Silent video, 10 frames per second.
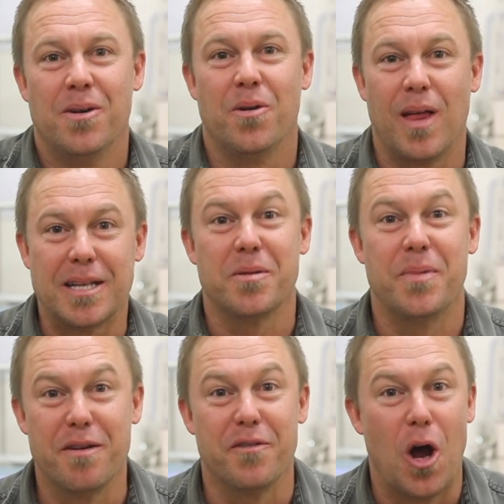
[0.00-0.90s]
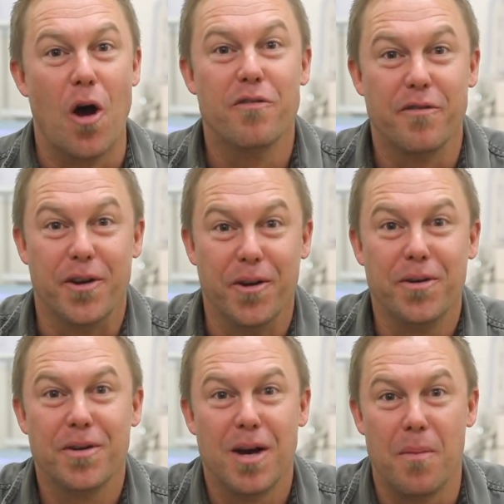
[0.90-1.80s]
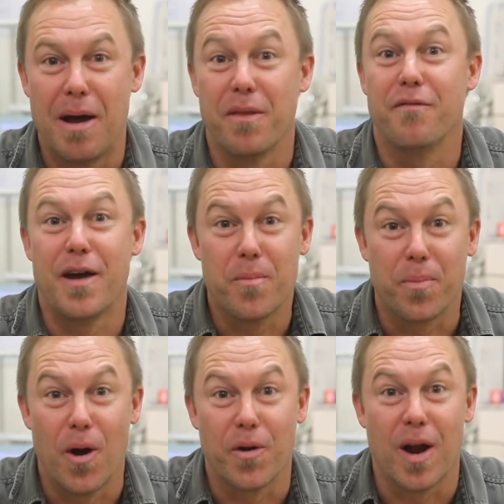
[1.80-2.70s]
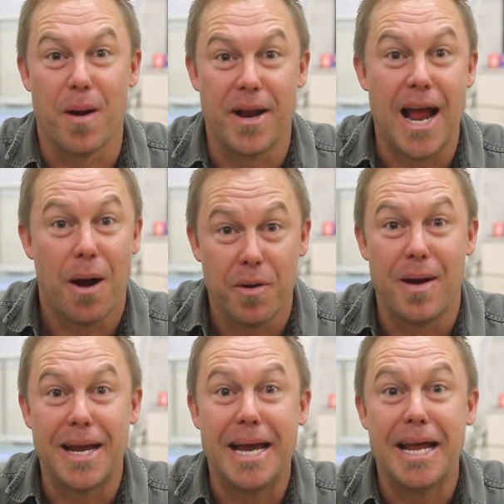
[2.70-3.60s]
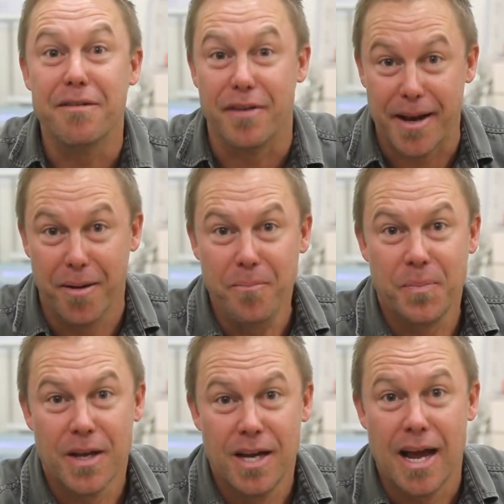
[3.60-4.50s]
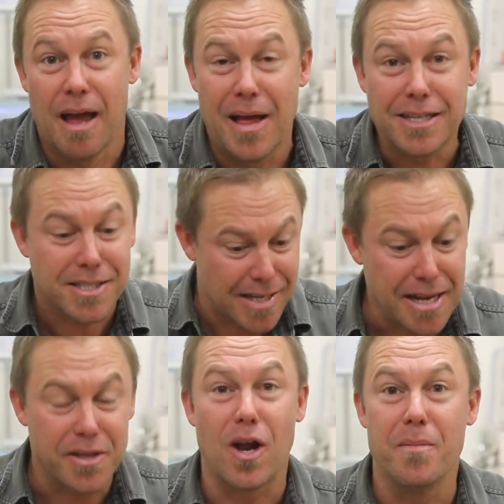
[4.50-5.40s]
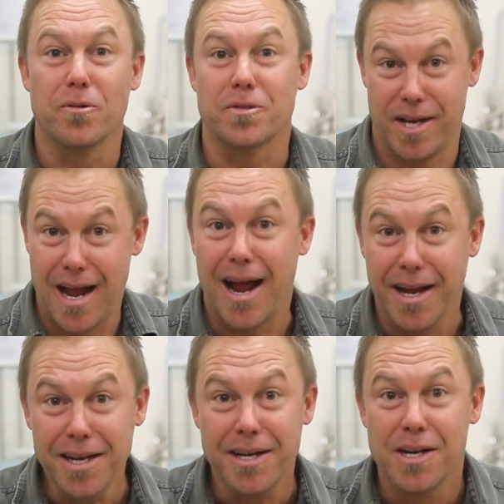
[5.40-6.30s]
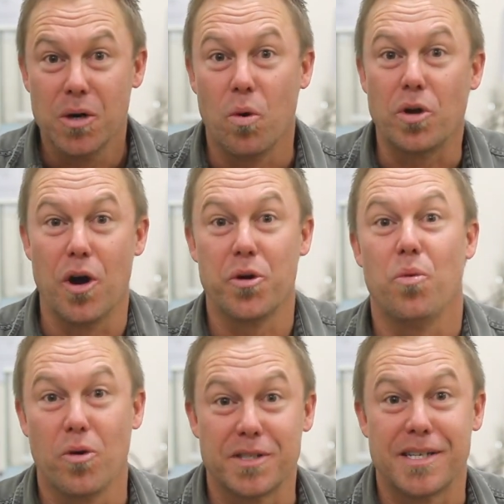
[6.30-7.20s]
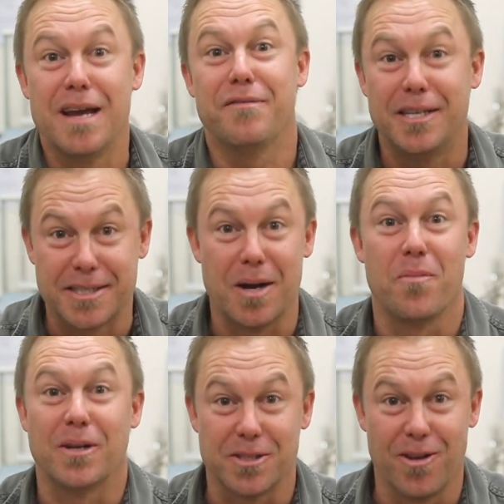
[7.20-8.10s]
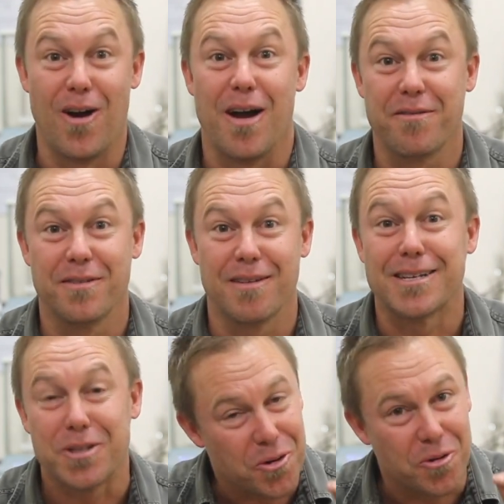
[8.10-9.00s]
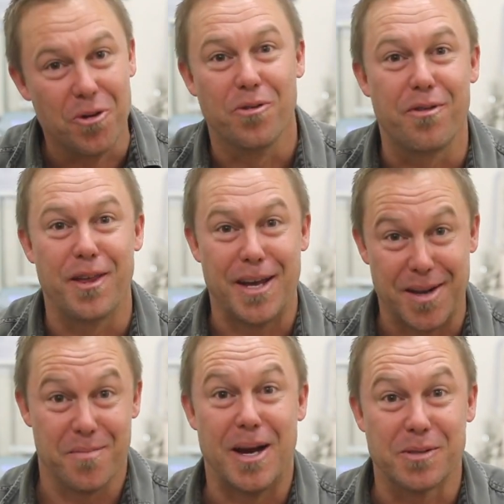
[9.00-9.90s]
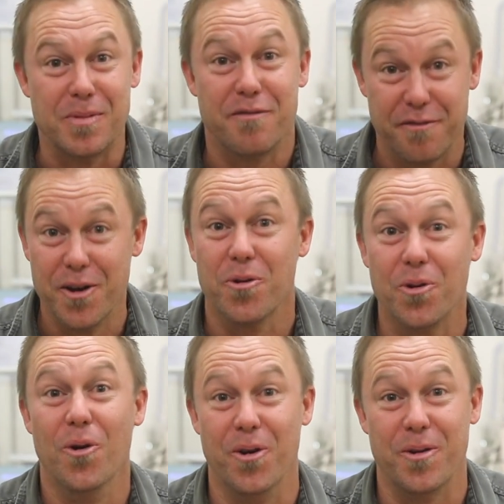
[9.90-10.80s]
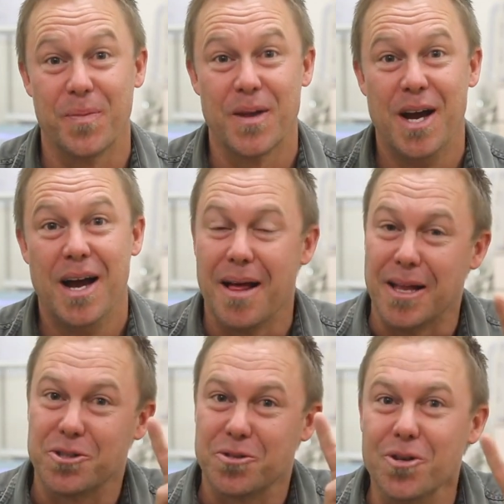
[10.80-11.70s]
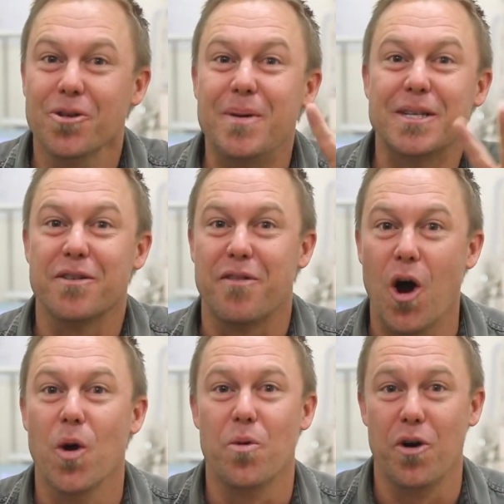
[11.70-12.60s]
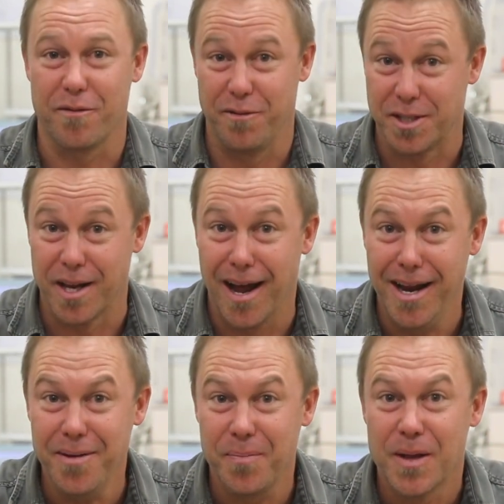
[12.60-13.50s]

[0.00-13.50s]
Well, that's a bit of an overview about the venom program and how we make any venom. And that snake that I milked today will go towards saving someone's life. That's a good thing and it makes me feel good. There's 2 bits of homework for today.